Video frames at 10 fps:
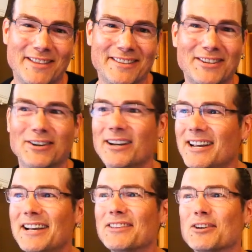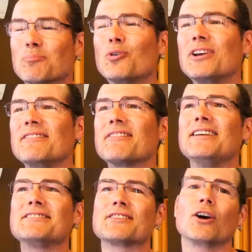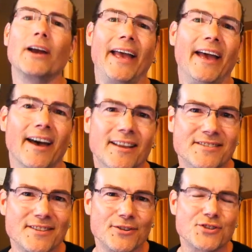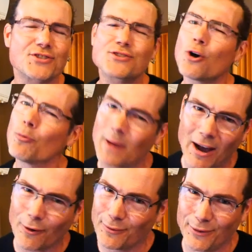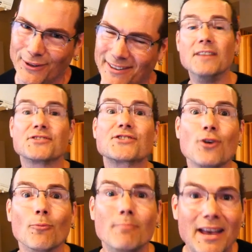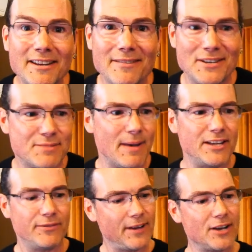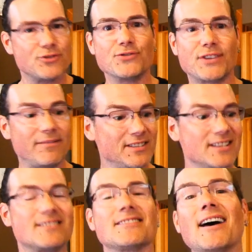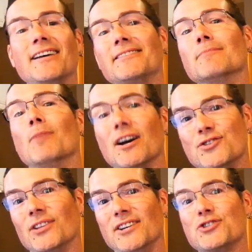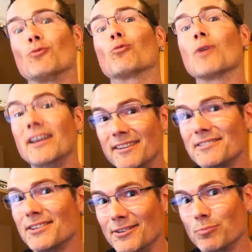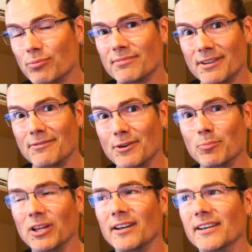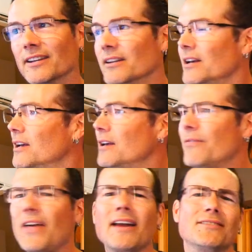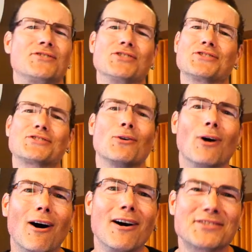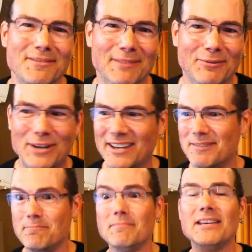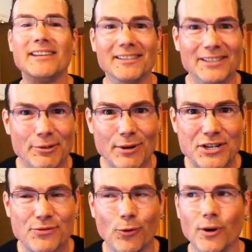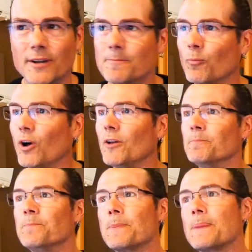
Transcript: that they're putting things in our hands that are so powerful, and so many of these manufacturers have designed the modulation right into their plugin. That is just so awesome that we can immediately reach for it. Well,